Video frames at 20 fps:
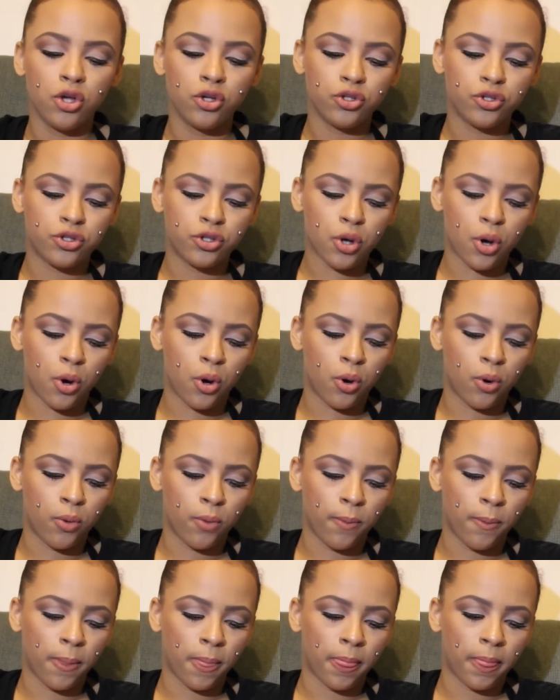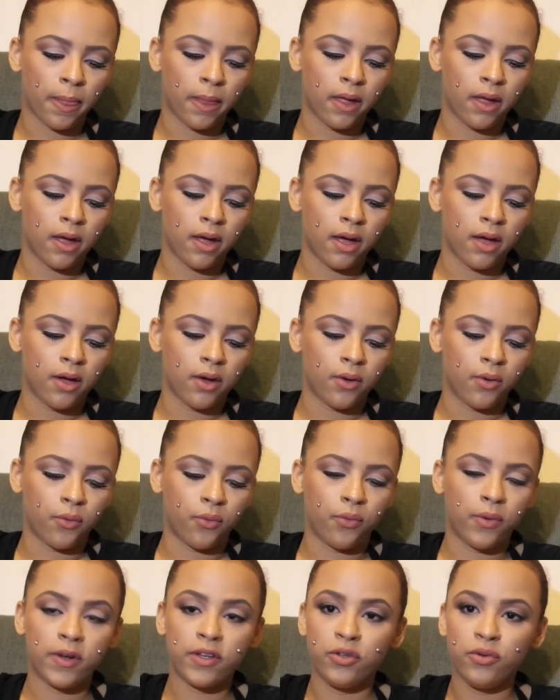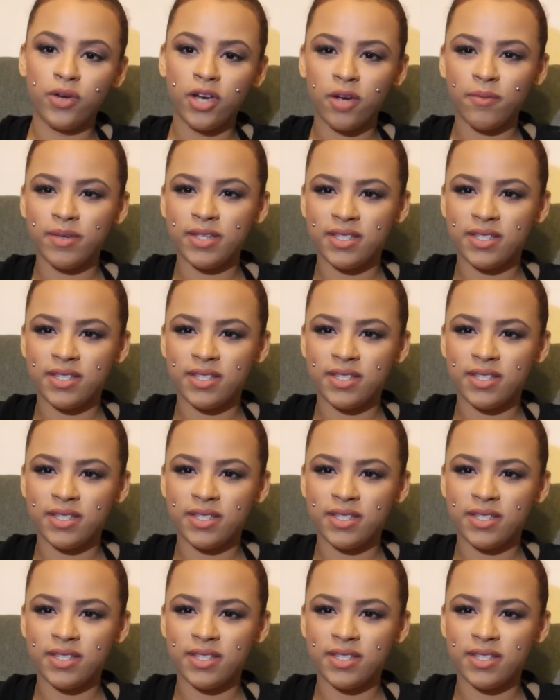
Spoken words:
So when you hear